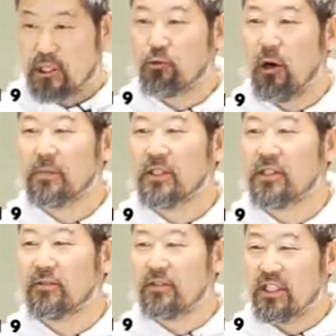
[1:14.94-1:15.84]
strong
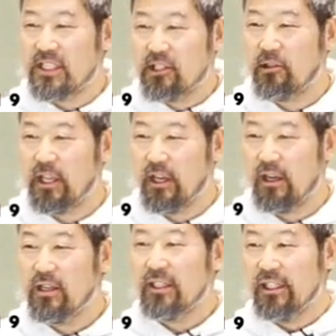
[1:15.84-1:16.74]
piece of steel
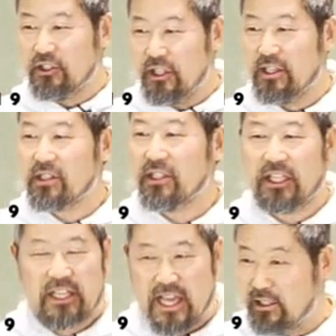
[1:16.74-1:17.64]
here, a disc.
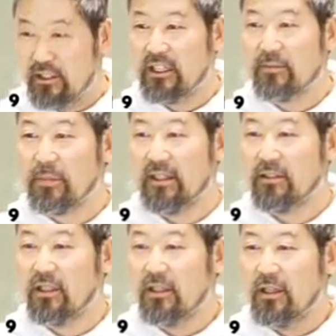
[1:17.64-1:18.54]
It cannot
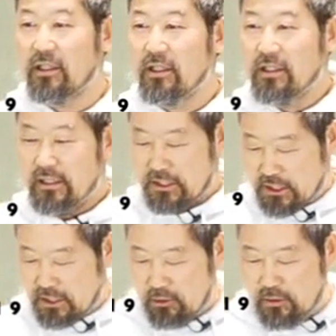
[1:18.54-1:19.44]
bend.
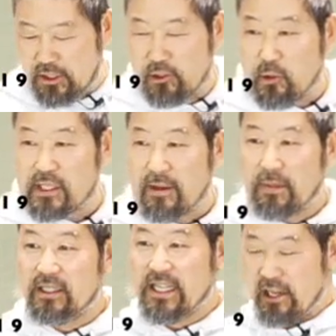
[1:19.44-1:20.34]
It only goes up
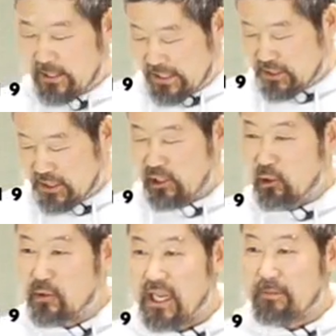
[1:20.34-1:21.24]
and down. As it
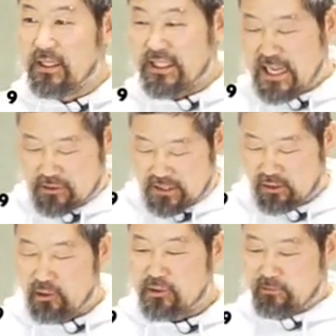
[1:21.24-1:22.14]
goes up and down, it
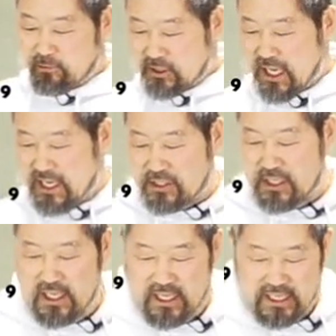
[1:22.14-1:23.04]
also rotates.
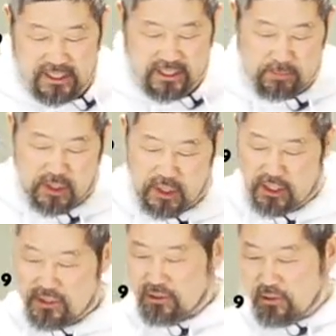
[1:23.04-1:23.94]
It
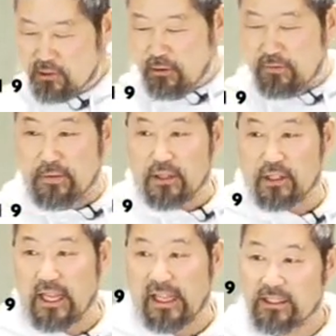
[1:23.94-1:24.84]
appears to do a
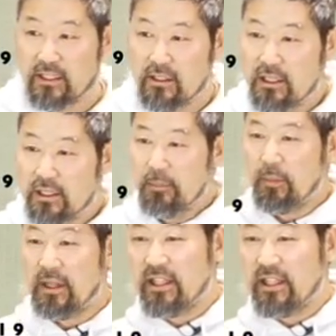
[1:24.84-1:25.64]
figure 8. But